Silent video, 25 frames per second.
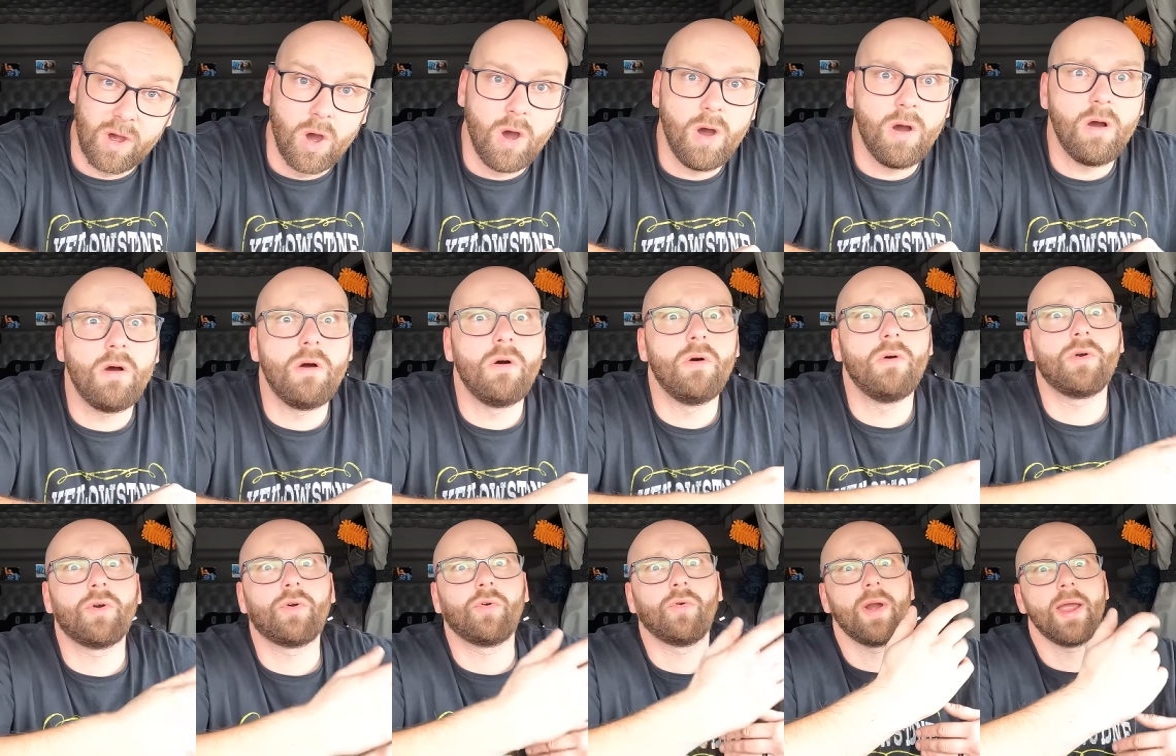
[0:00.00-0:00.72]

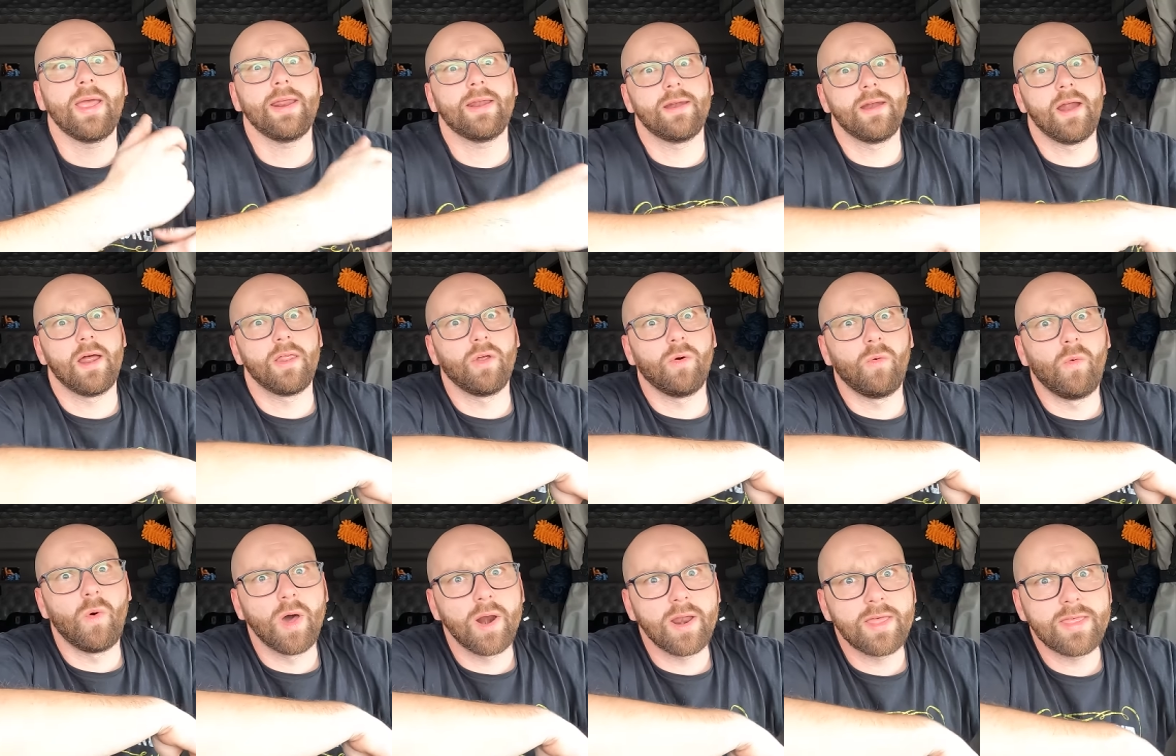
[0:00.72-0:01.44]
Oh, great,
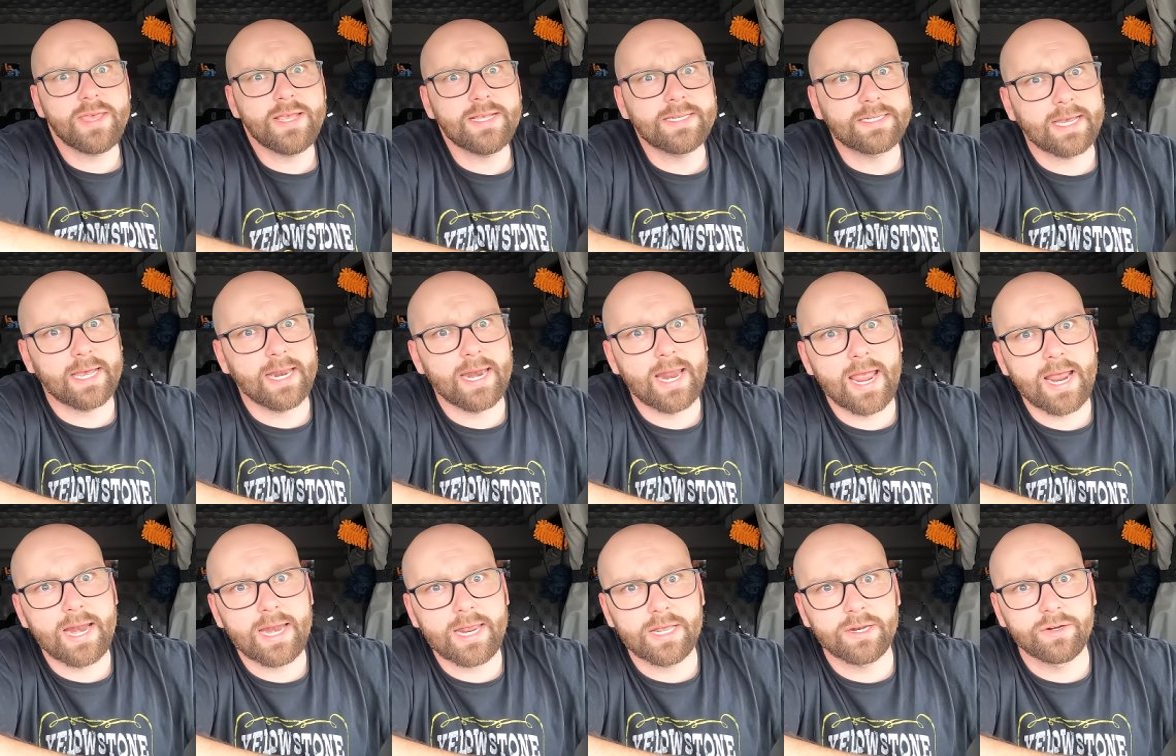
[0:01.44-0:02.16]
another one of these
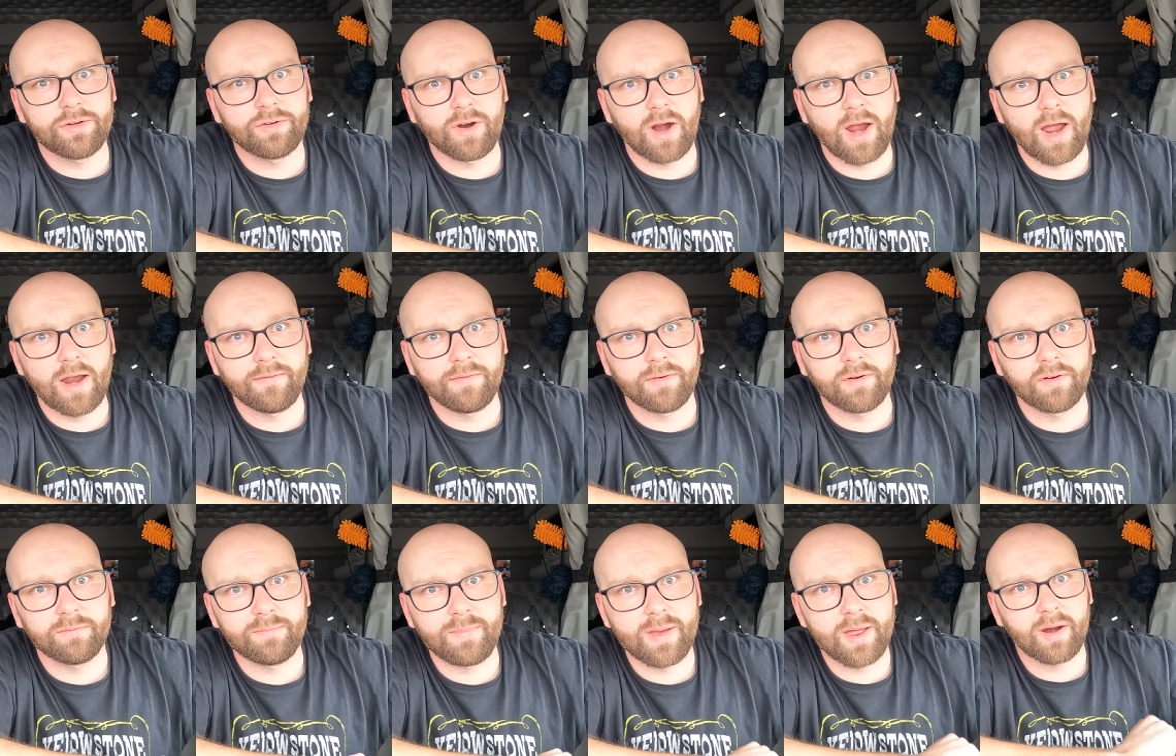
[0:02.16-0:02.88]
Canadian
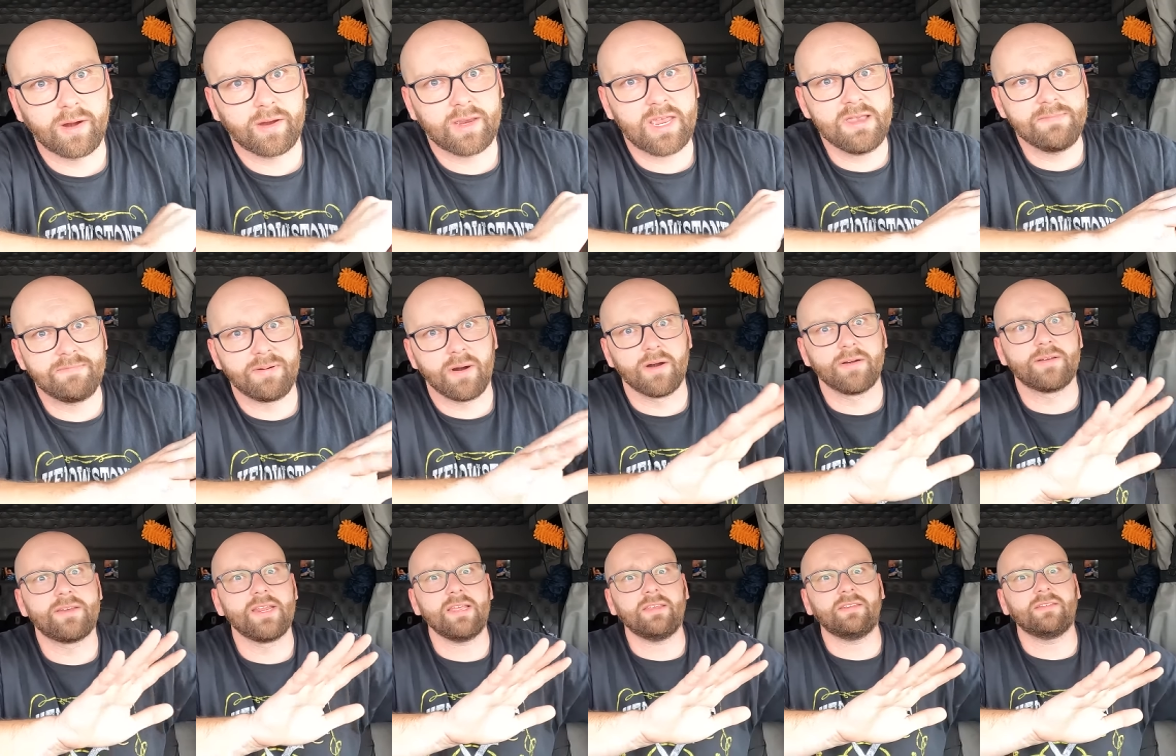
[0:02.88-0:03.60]
drivers. Better keep
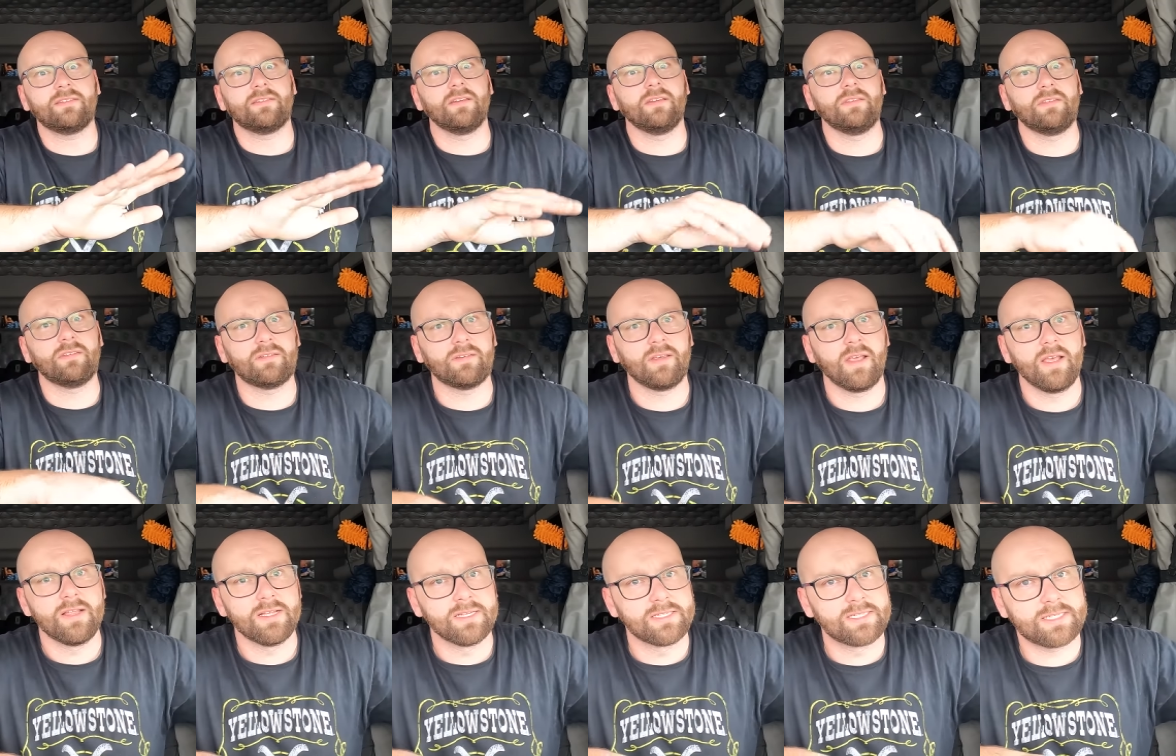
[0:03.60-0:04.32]
our
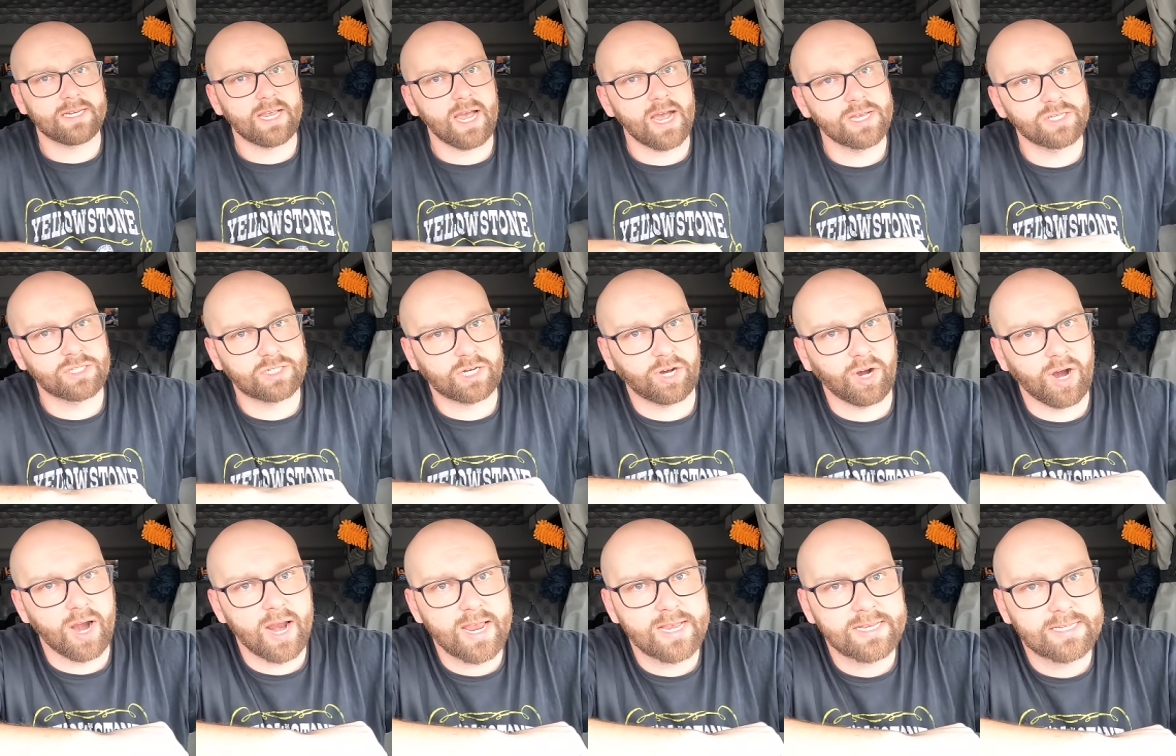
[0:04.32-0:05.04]
distance. This guy's
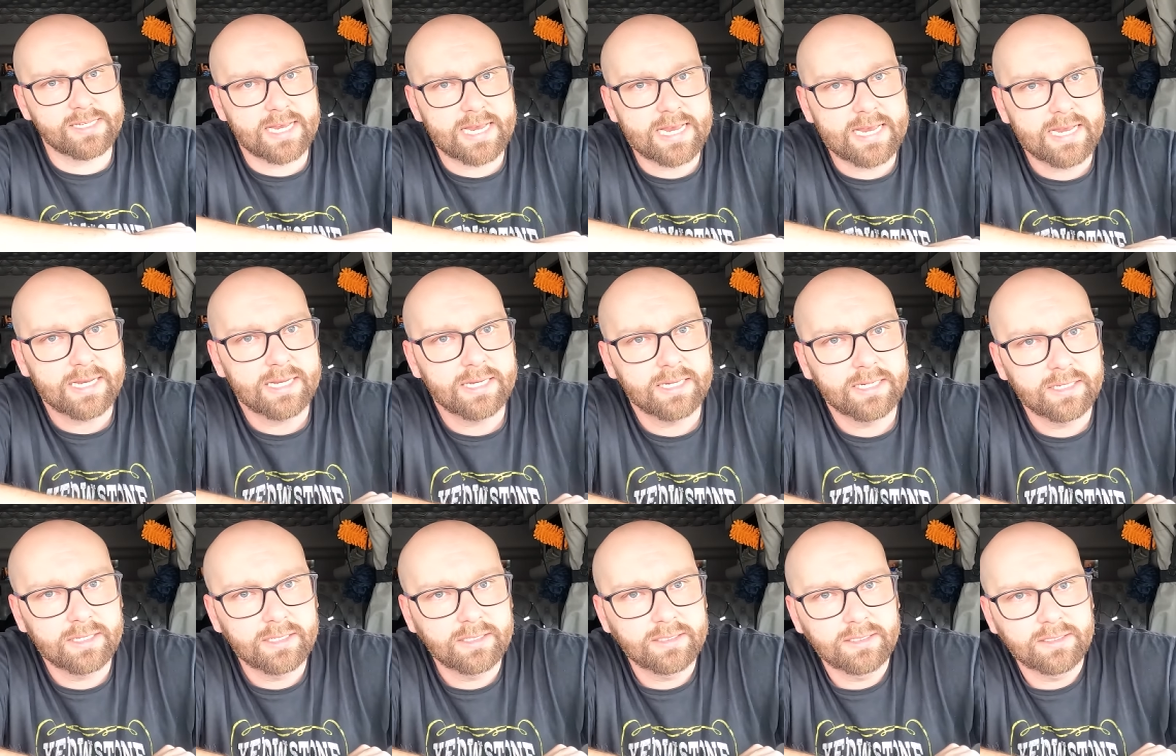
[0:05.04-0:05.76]
crazy.
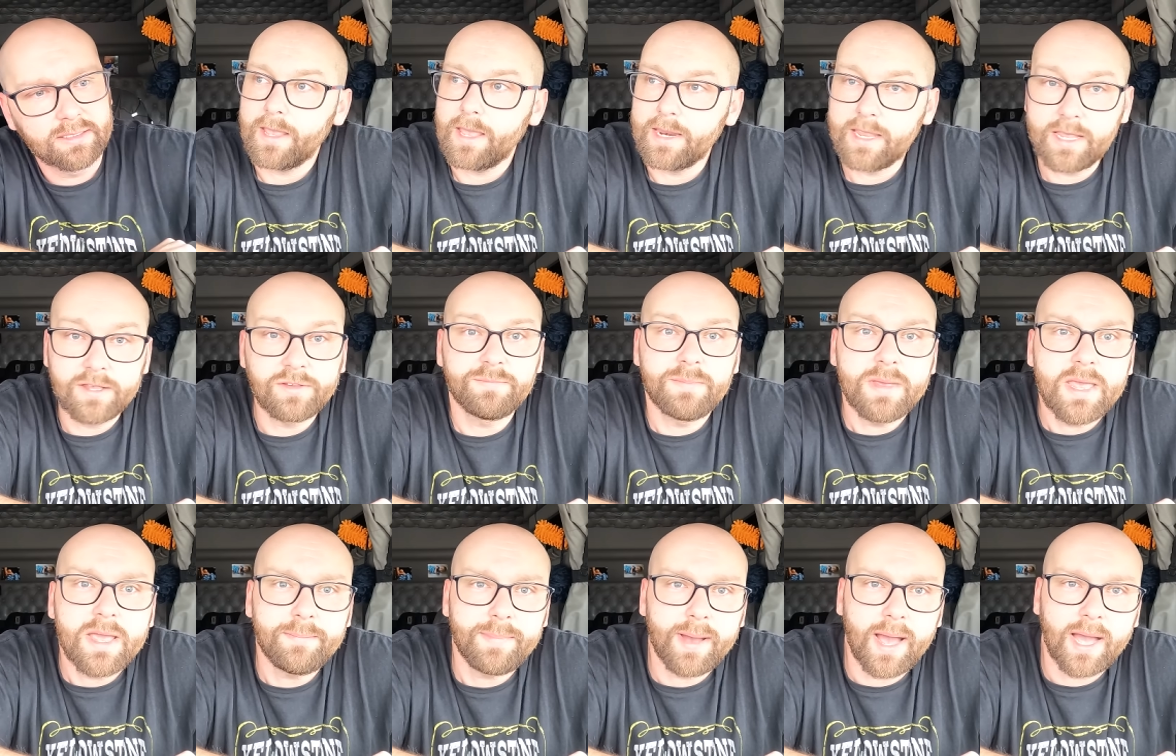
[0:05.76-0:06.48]
Gives
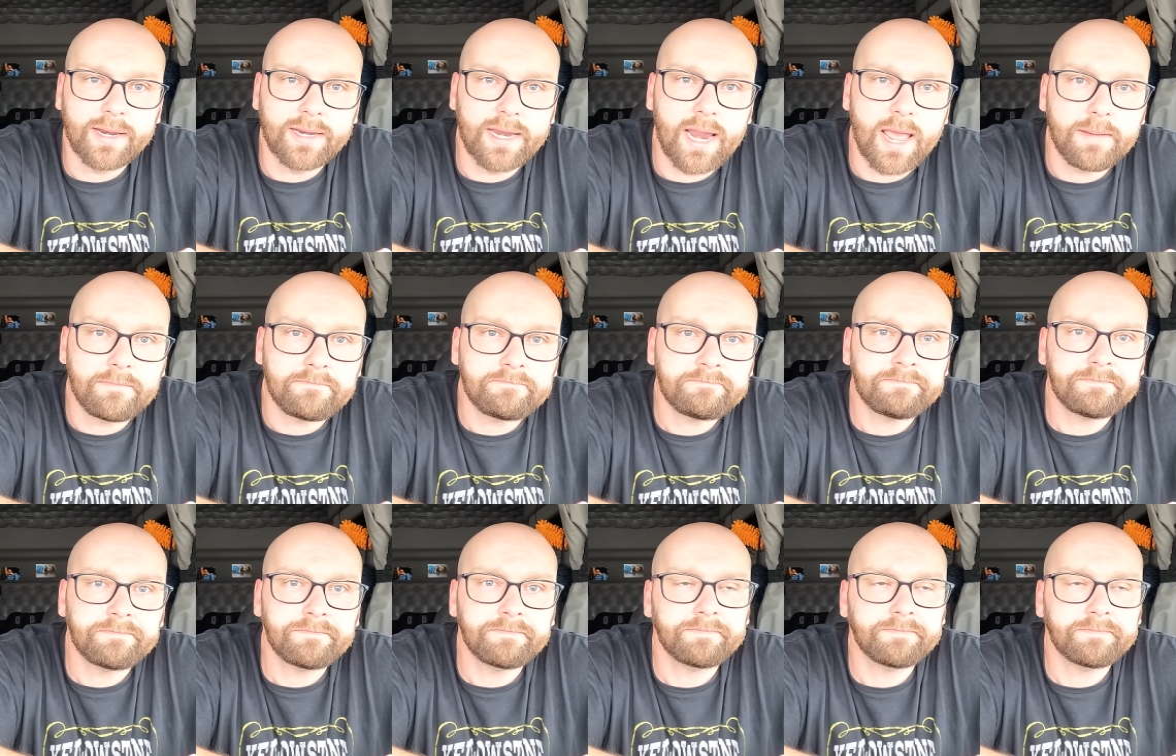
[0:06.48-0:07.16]
me a bad name.